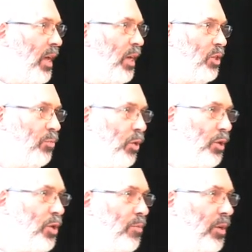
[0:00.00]
and
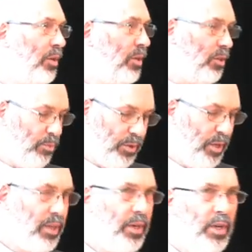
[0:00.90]
smaller communities
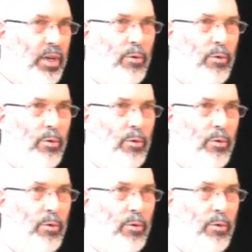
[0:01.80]
within